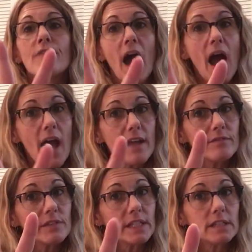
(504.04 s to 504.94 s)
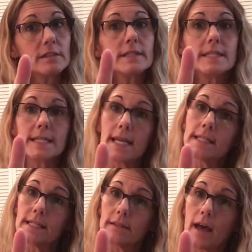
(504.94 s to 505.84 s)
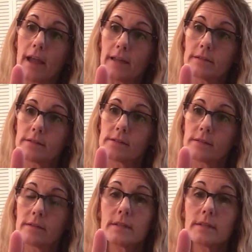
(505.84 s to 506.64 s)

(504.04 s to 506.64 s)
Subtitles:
Five little dandelions